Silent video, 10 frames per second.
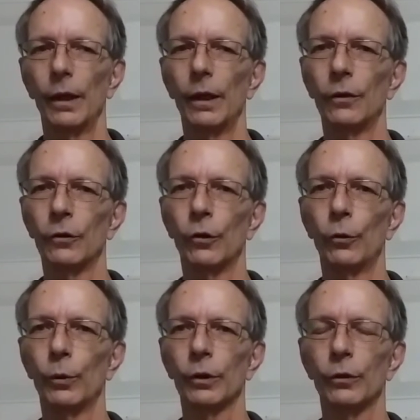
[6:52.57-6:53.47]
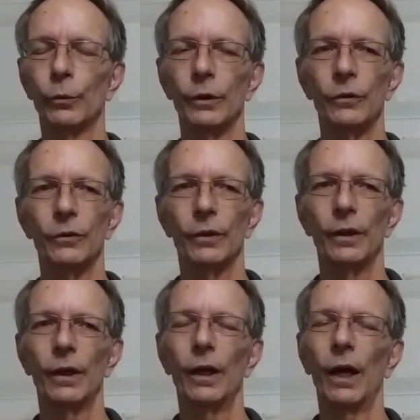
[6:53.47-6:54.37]
And the coworker was,
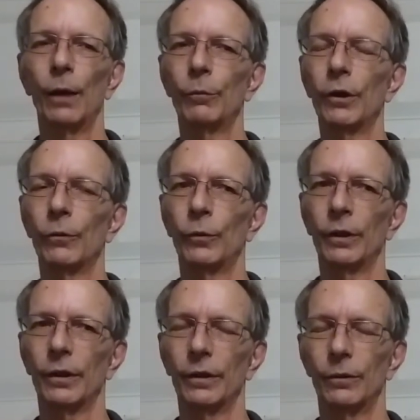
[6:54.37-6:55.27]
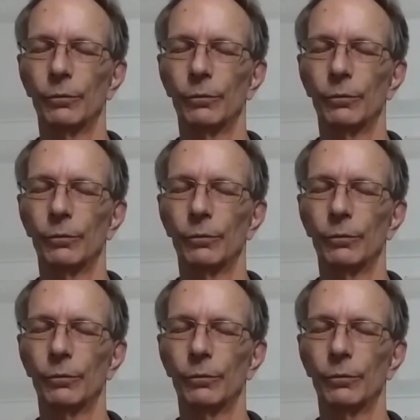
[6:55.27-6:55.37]
I'm done with it.